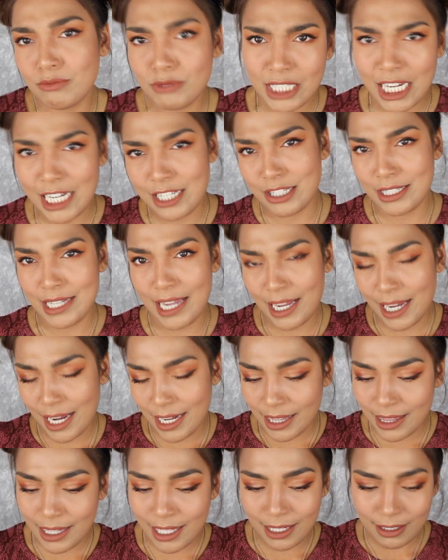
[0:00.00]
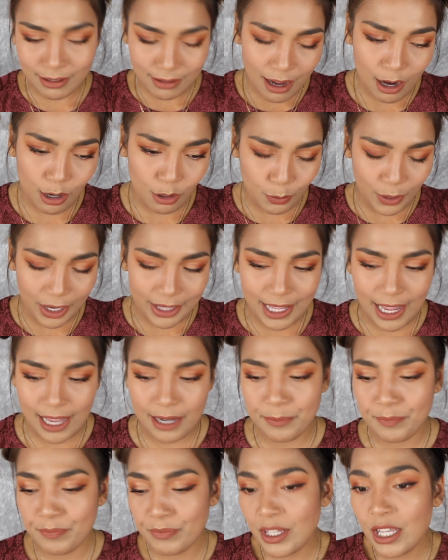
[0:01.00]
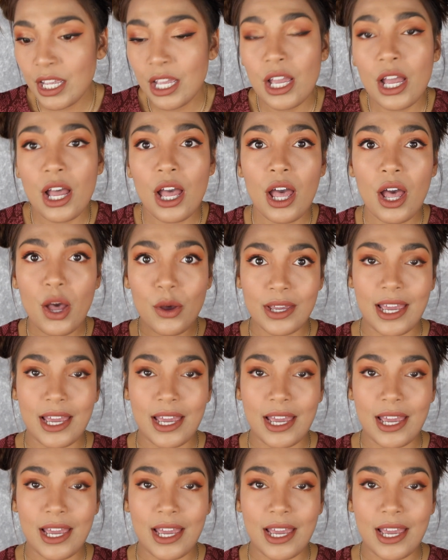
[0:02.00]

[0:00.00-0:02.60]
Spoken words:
day-to-day kind of thing. I would wear that.